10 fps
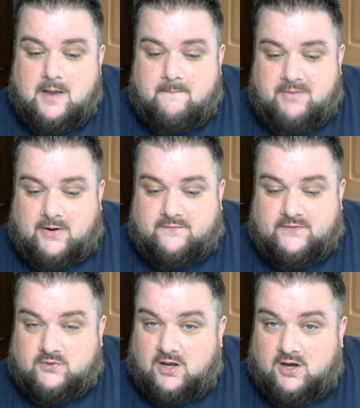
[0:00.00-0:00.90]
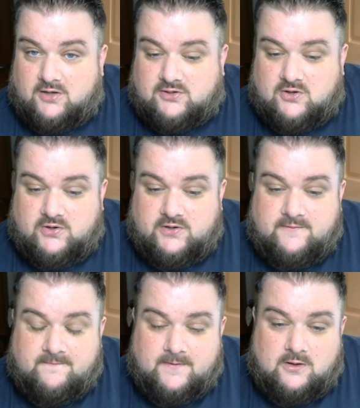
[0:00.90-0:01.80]
Battlefield Hardline.
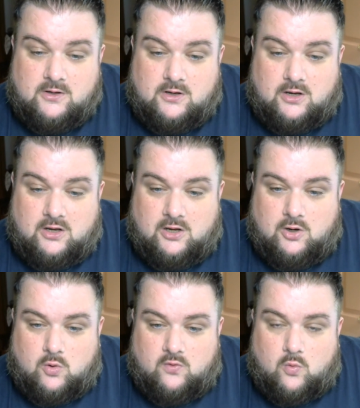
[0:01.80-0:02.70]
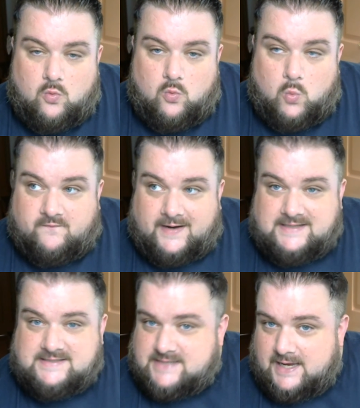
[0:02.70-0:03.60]

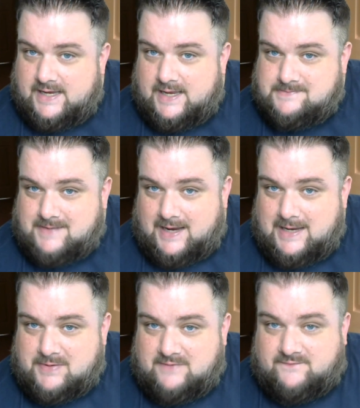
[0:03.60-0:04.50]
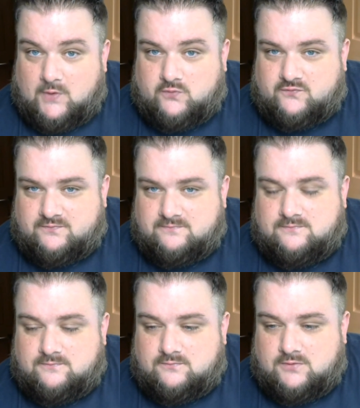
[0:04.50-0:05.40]
They say it may be involved,
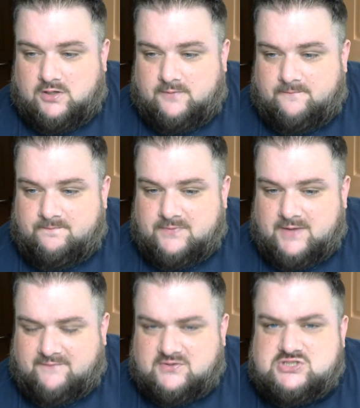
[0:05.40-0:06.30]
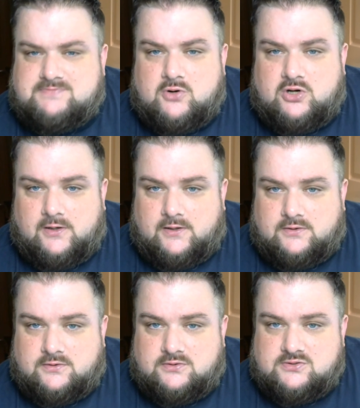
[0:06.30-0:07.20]
have a smuggler
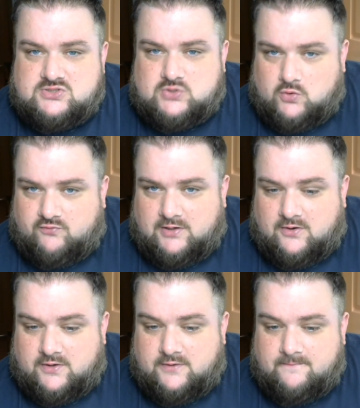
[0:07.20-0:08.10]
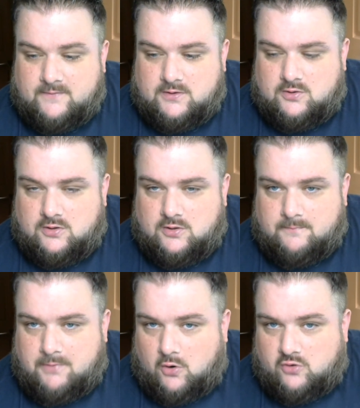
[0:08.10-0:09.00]
storyline,
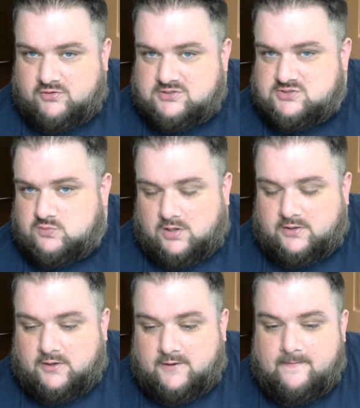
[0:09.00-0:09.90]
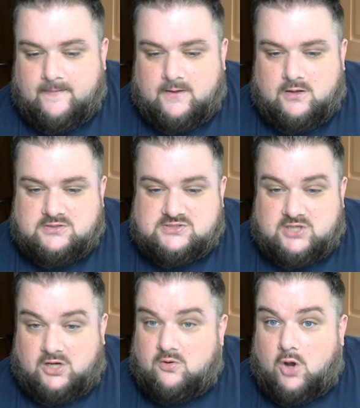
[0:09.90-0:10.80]
pirates, whatnot.
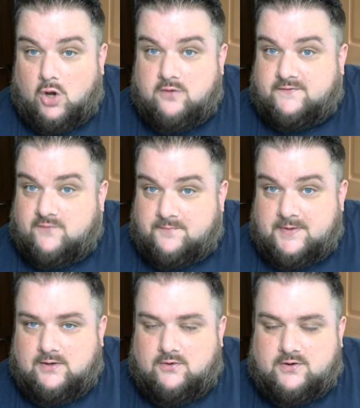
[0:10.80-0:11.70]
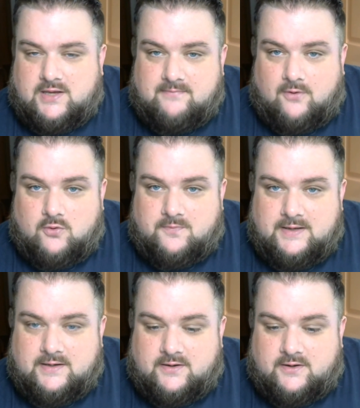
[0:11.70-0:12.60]
So hopefully with a bit of luck, it might
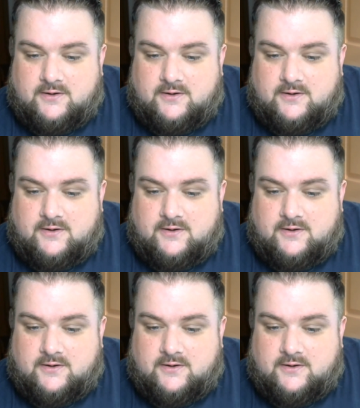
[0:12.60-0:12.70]
be,